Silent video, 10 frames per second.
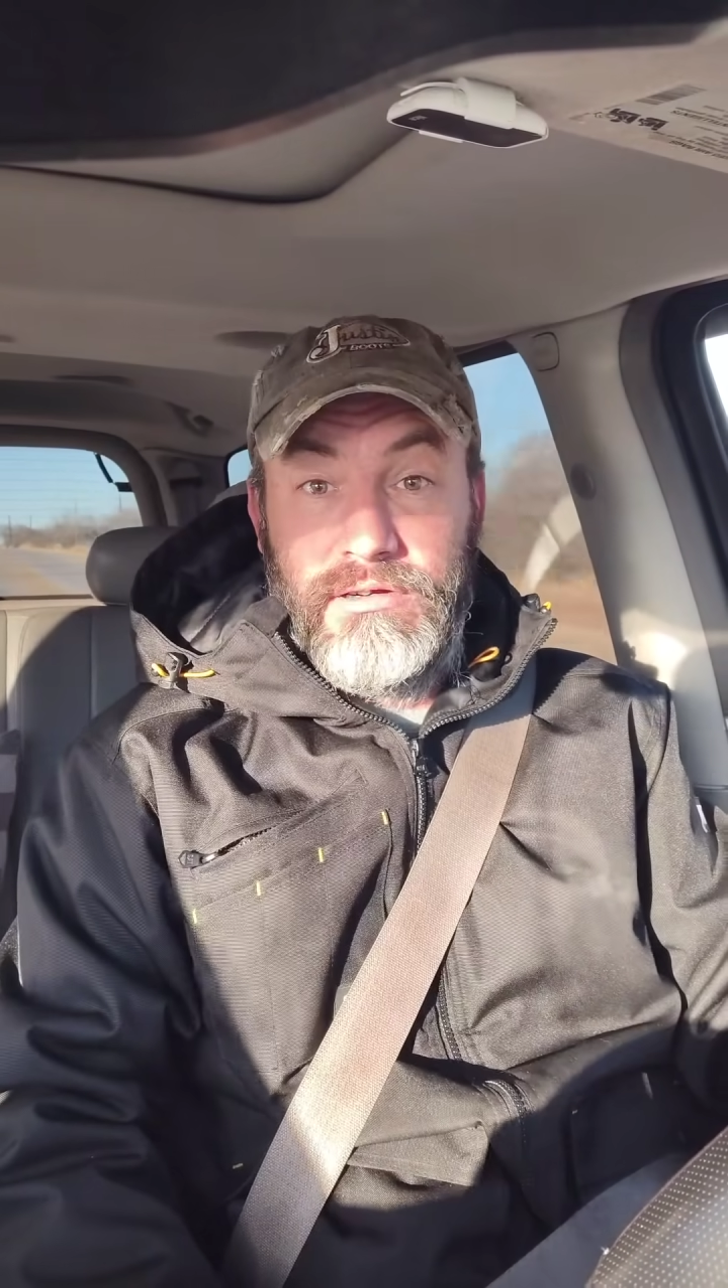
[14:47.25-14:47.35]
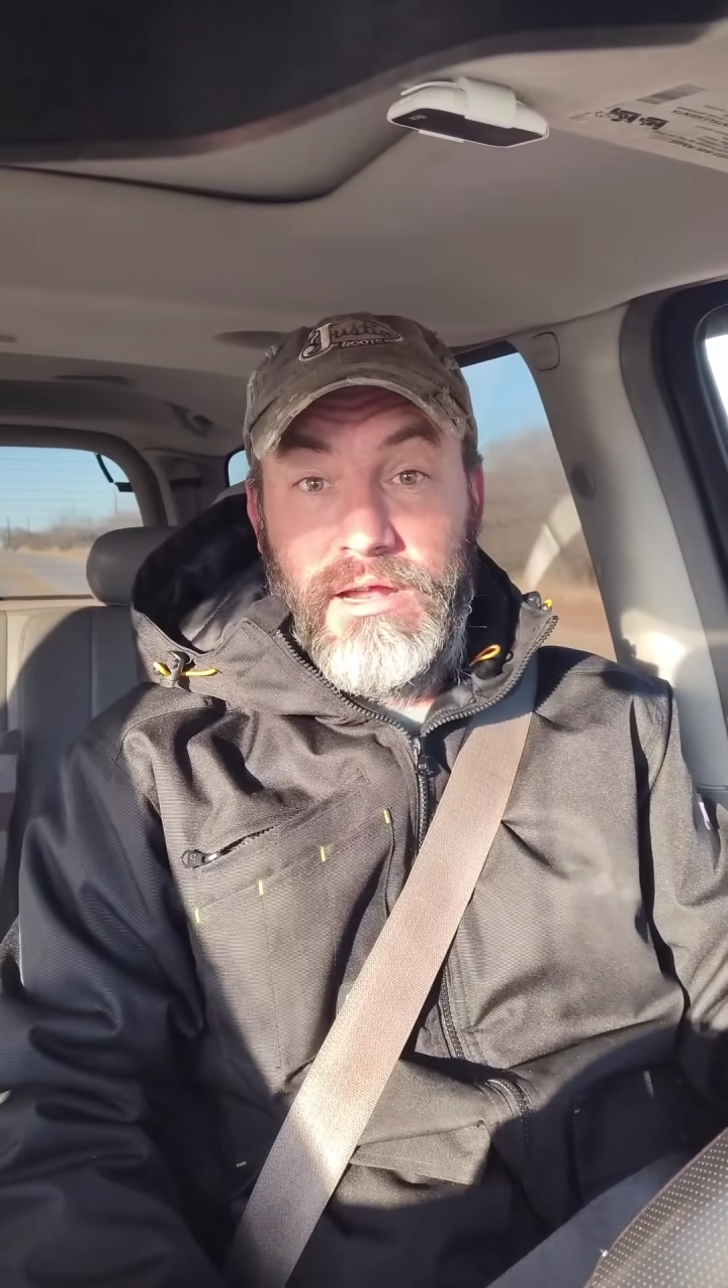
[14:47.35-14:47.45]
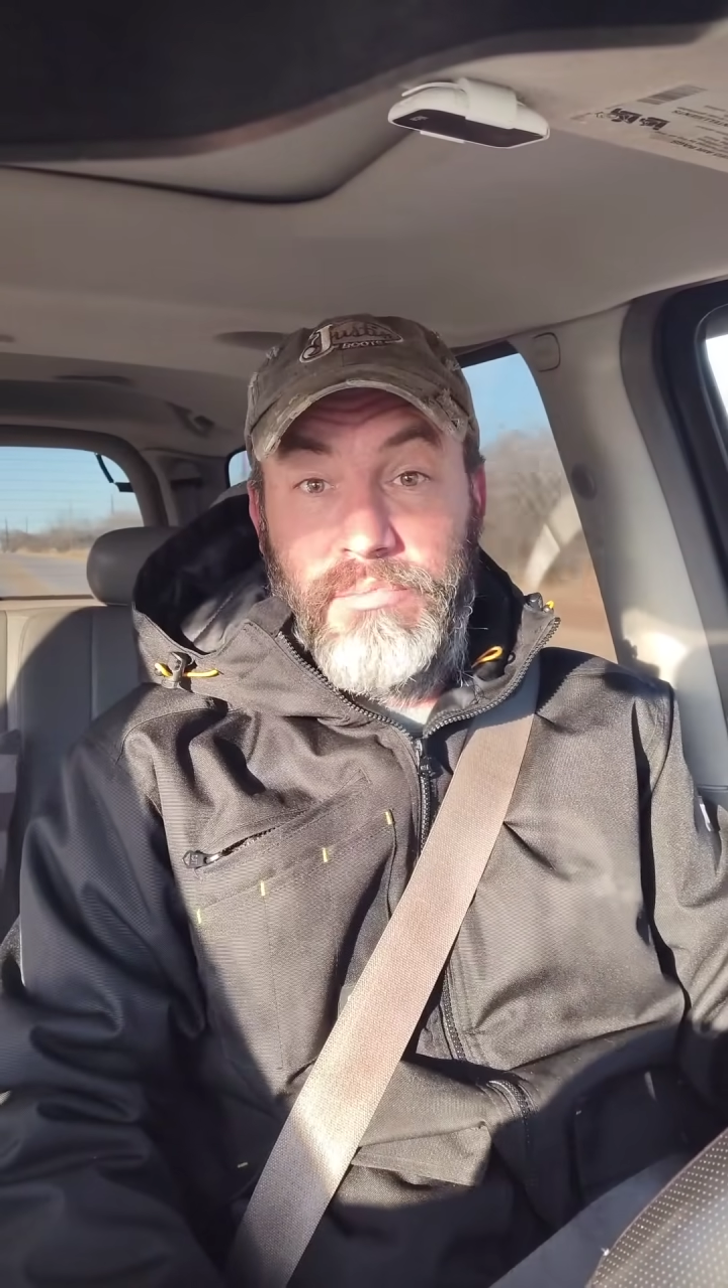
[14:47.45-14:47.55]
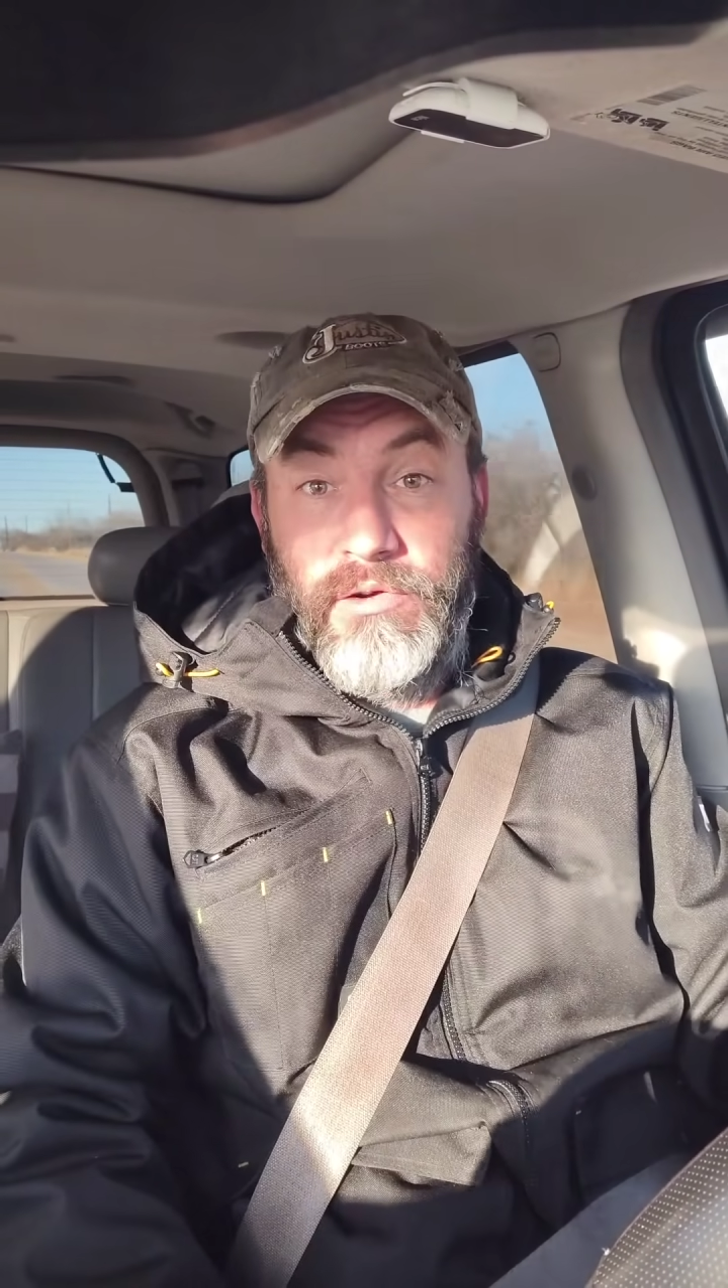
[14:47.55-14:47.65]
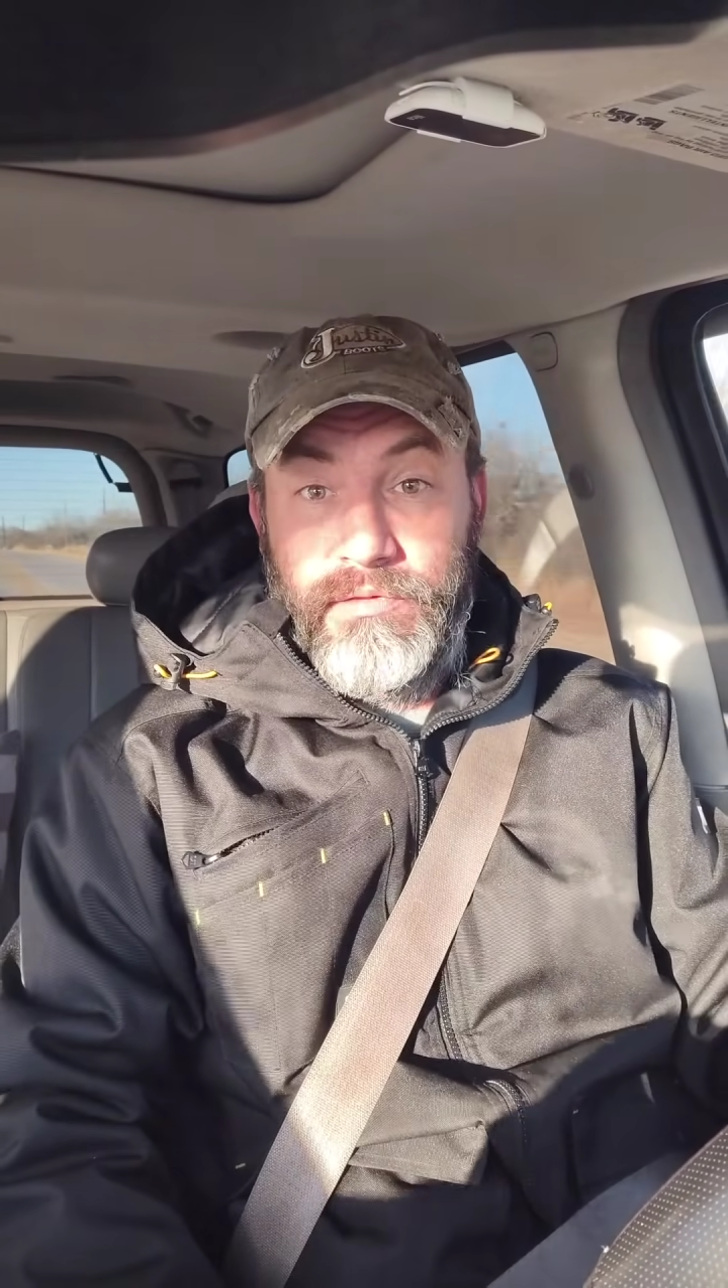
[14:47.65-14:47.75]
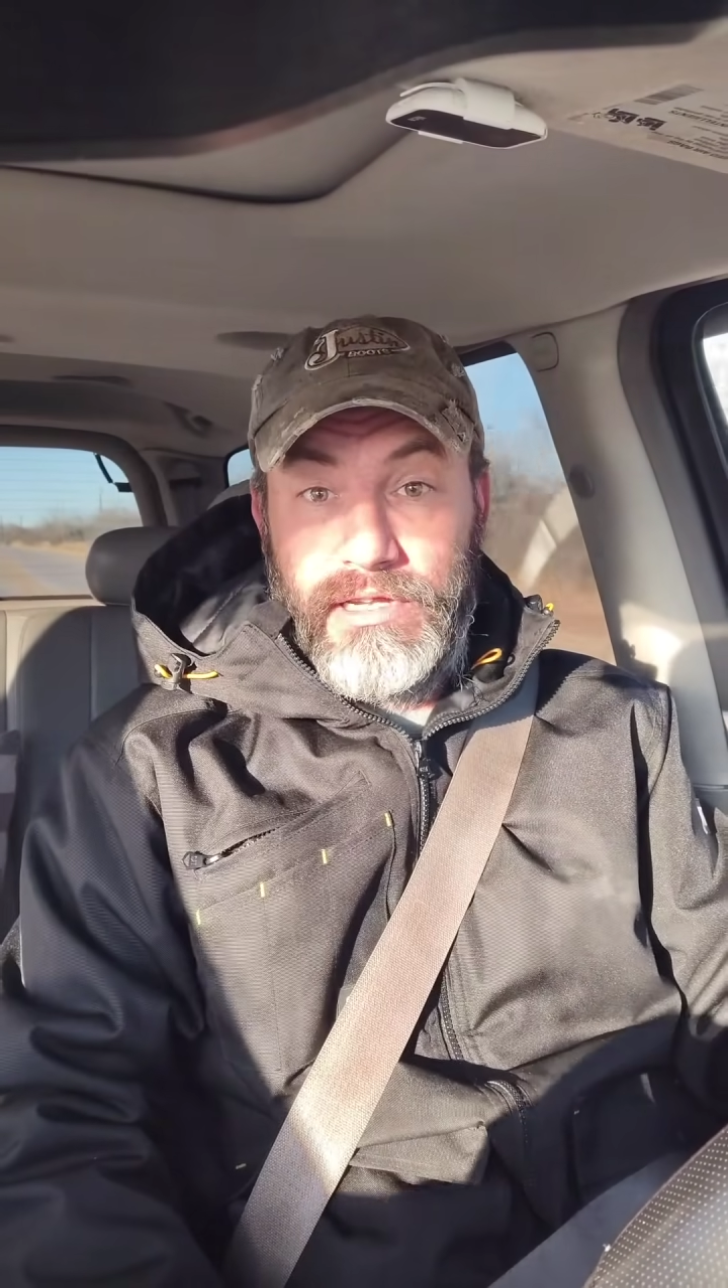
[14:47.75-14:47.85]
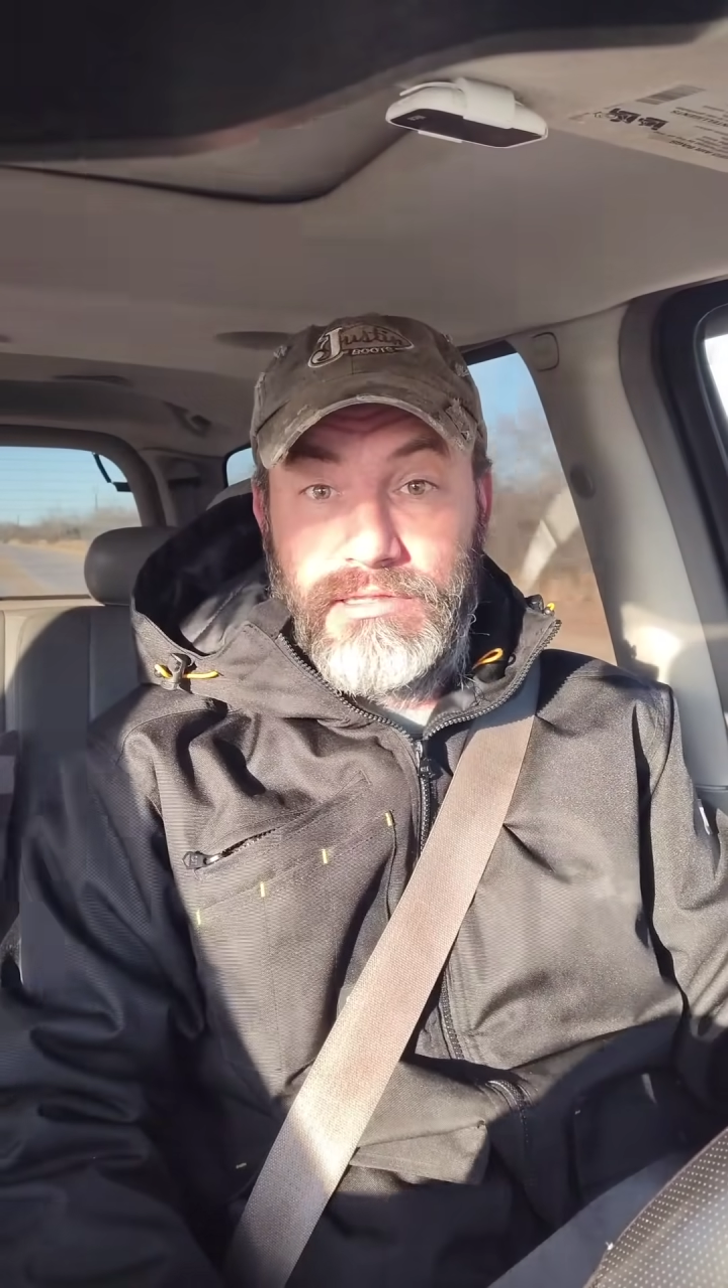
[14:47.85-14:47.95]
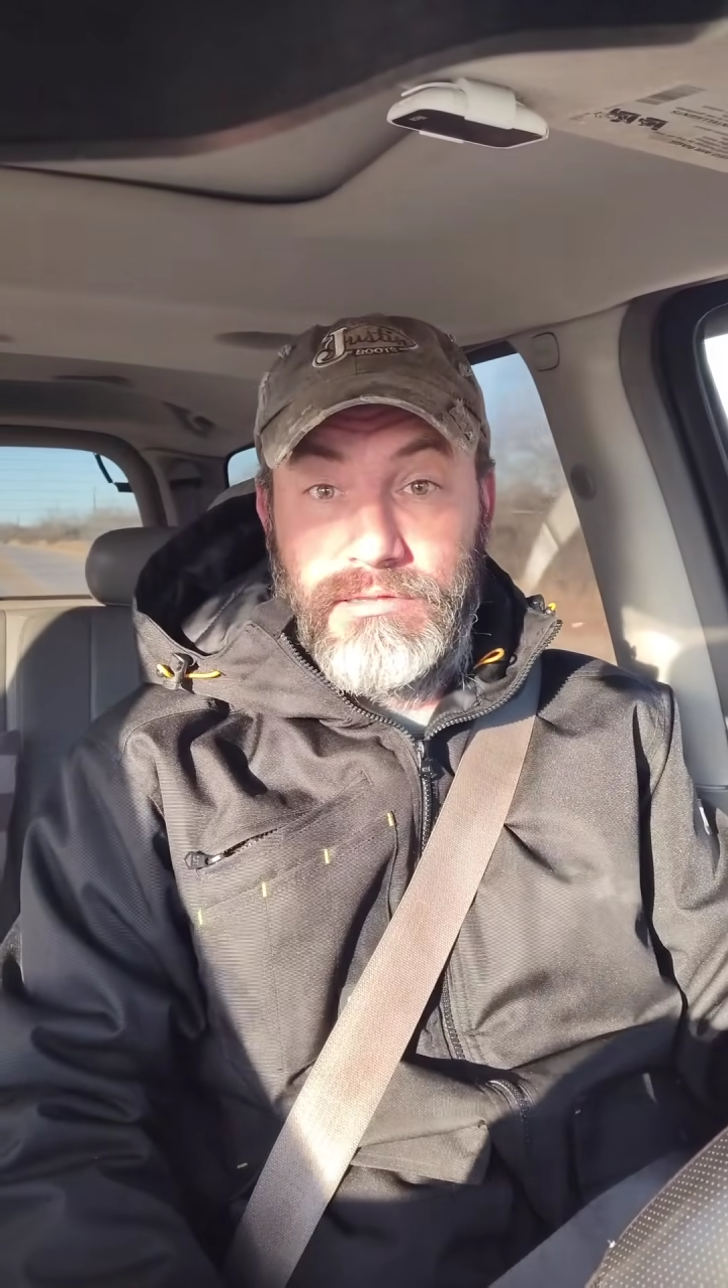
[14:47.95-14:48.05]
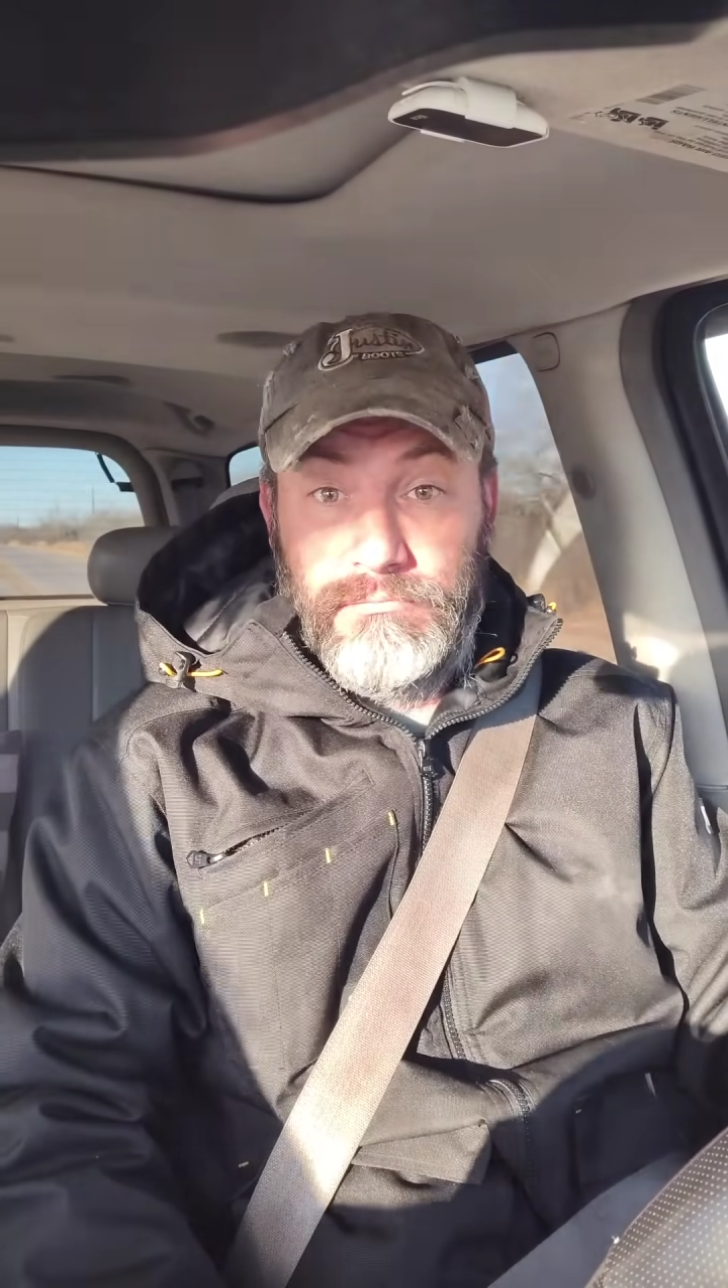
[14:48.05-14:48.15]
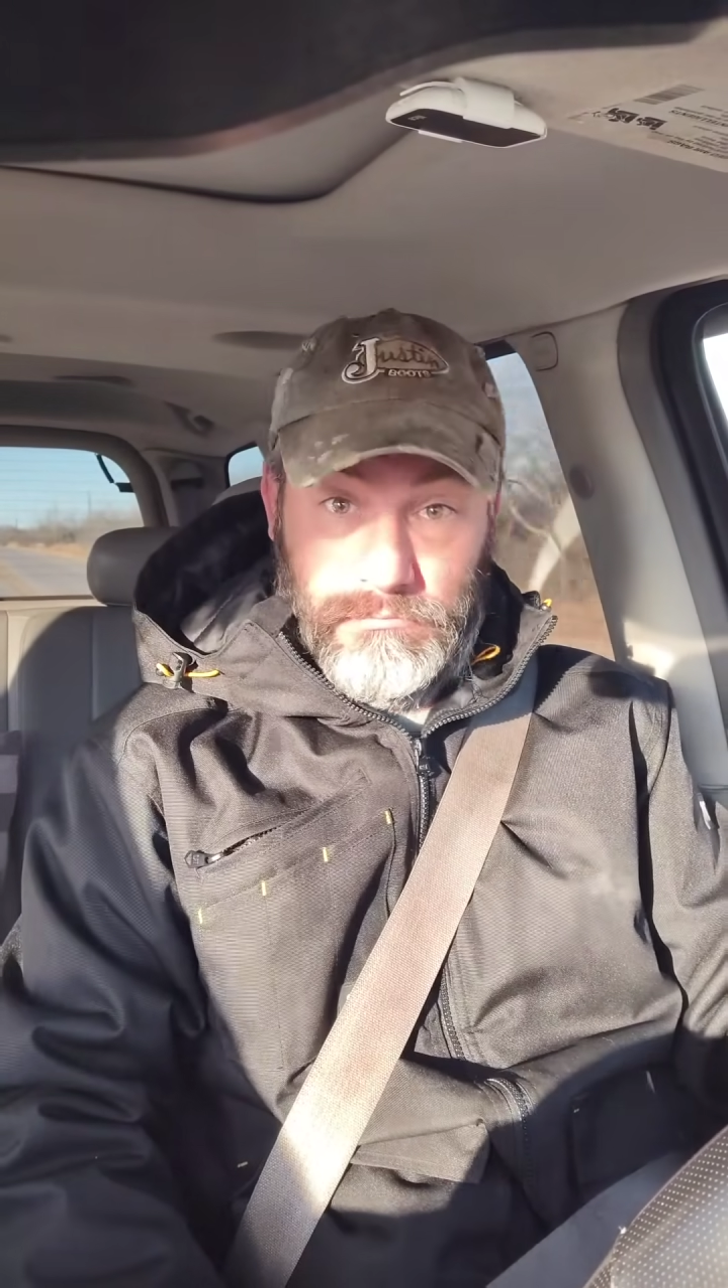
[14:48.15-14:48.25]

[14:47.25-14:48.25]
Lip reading: not perfect.